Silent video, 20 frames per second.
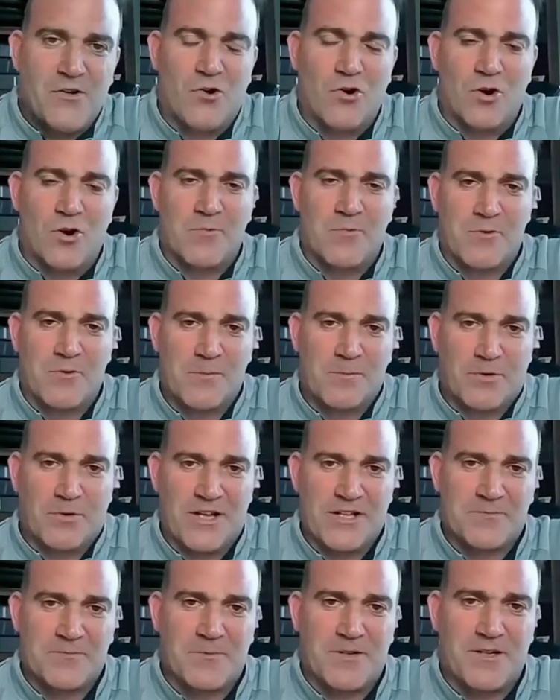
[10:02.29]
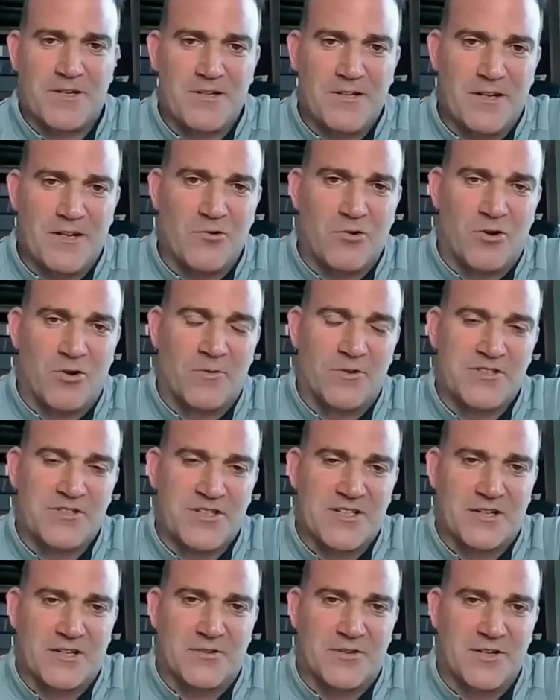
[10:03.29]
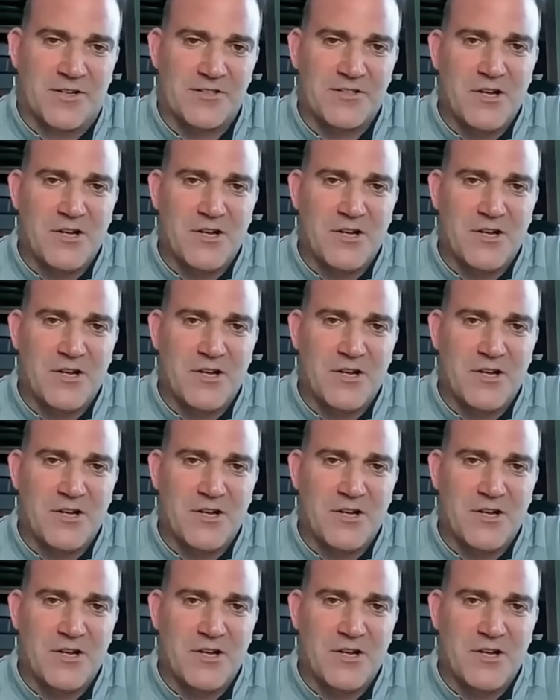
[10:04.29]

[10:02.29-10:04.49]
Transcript: hormone replacement and hormone signaling